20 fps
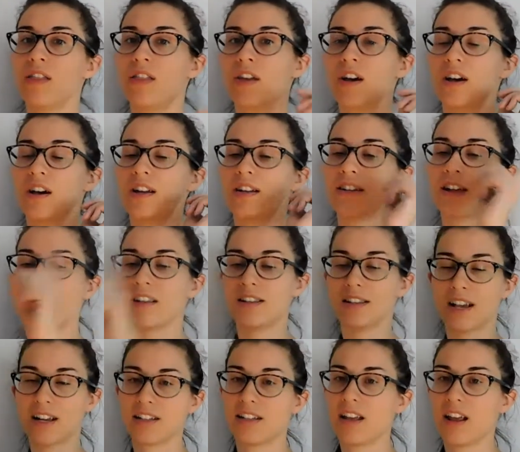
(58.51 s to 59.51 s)
the
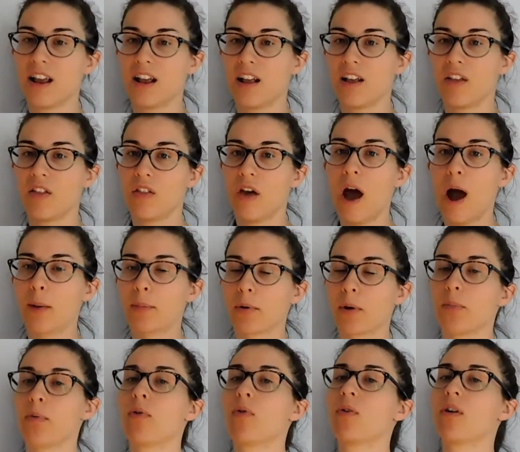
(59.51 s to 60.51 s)
dissecting the op
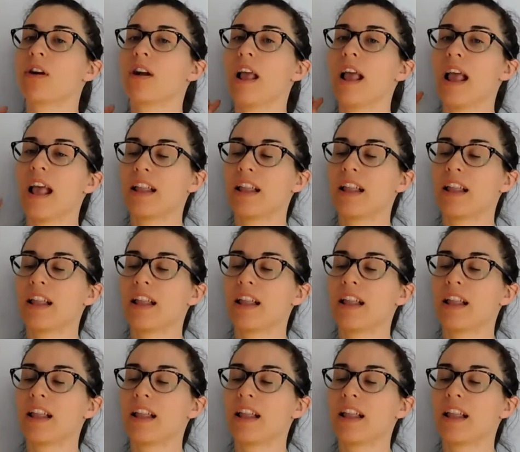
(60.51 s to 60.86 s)
report